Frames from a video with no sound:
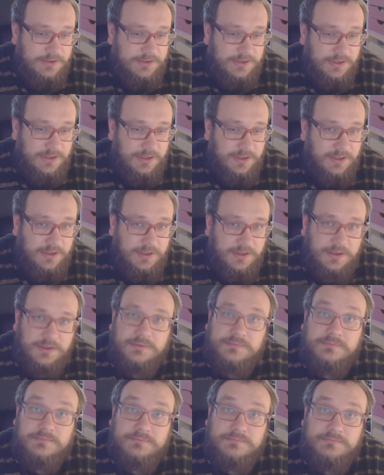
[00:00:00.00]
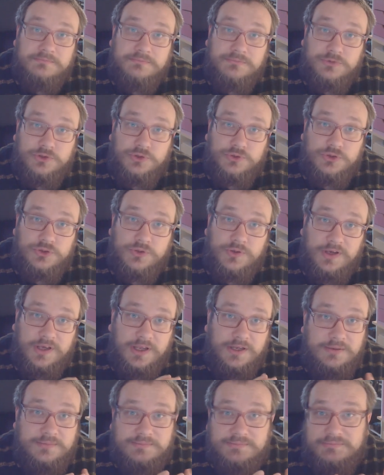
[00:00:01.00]
talk to you
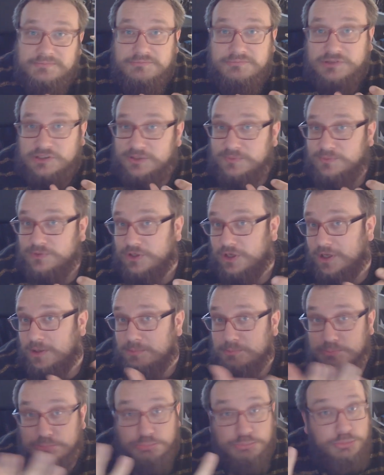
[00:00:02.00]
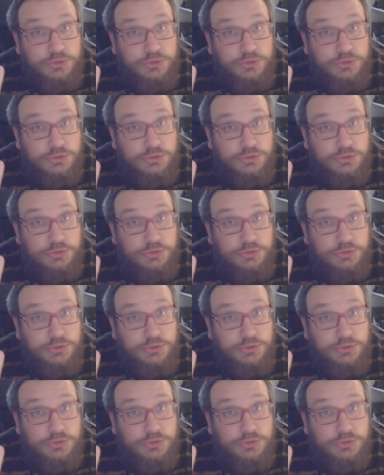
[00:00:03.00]
again sometime